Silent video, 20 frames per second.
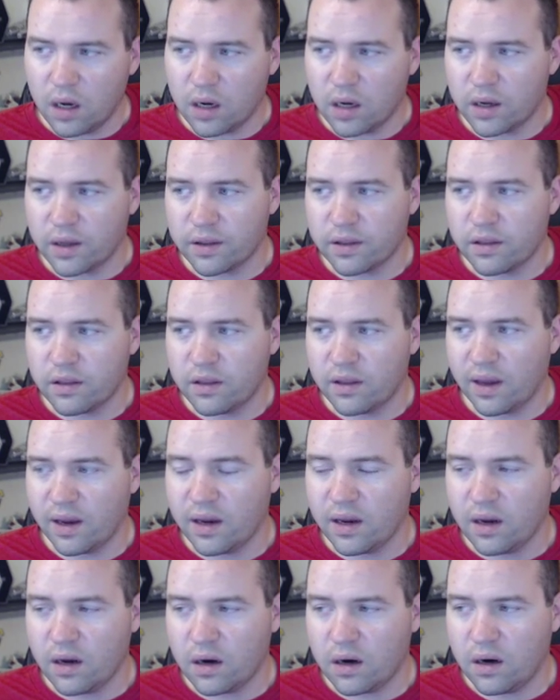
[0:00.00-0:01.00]

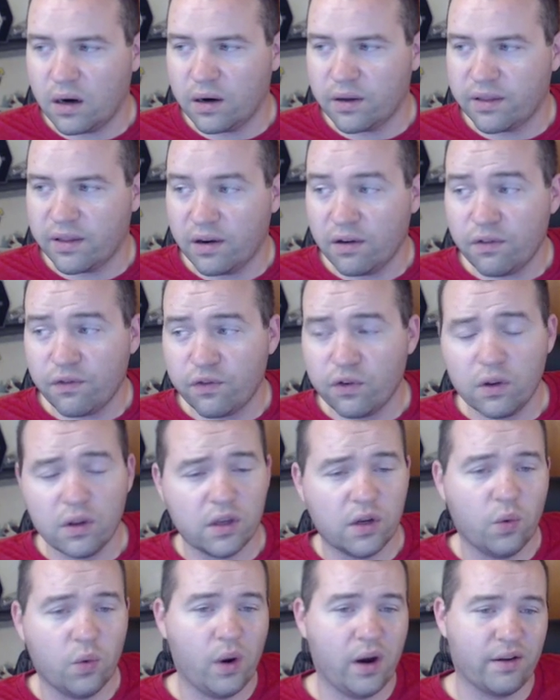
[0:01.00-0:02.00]
They're fully
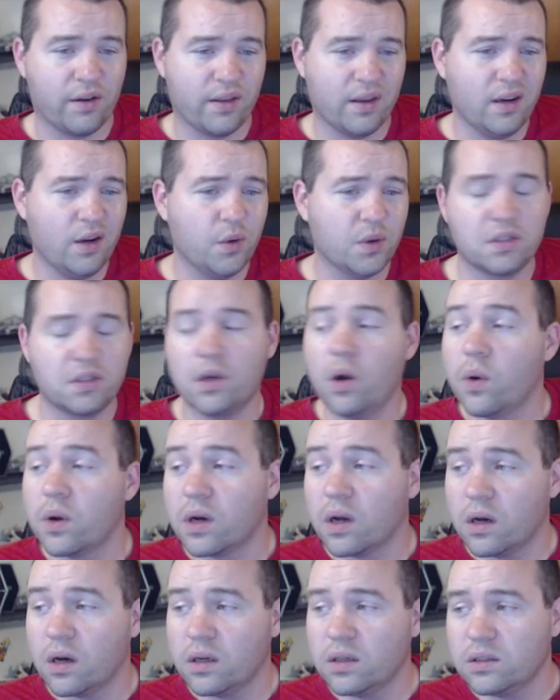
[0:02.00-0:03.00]
aware. They know what's going
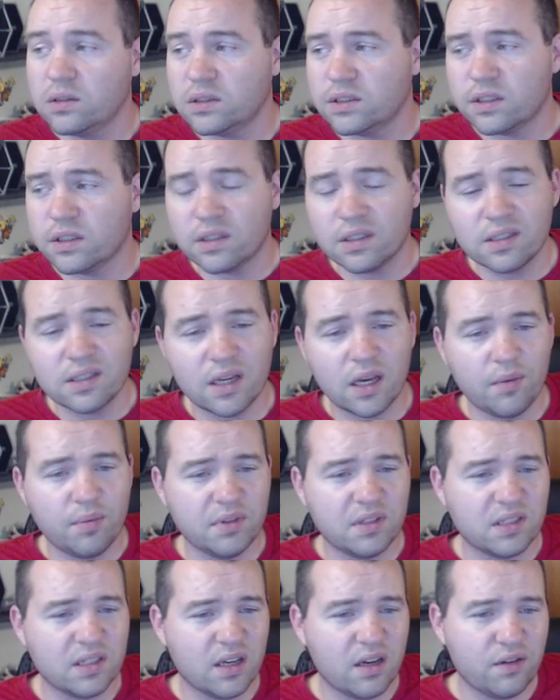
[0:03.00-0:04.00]
on, and this kind of
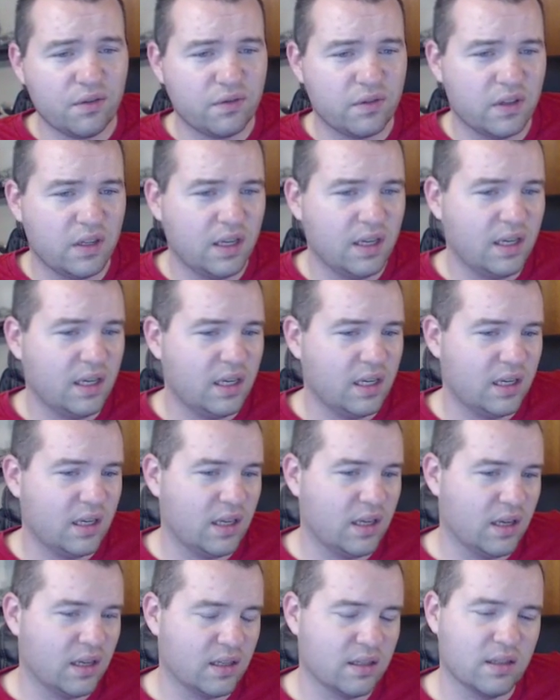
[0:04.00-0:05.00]
stuff,
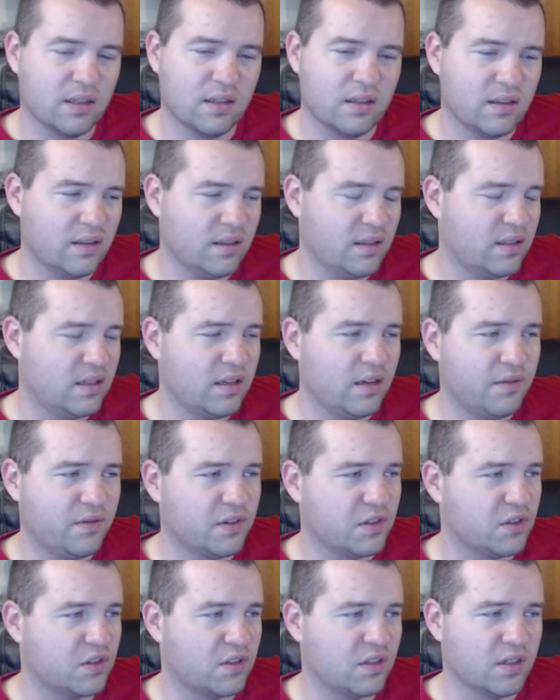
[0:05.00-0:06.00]
this stuff
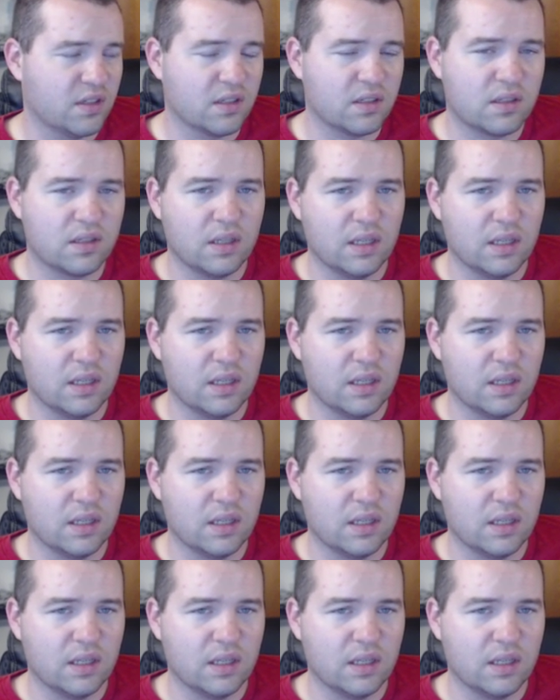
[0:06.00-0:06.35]
is just.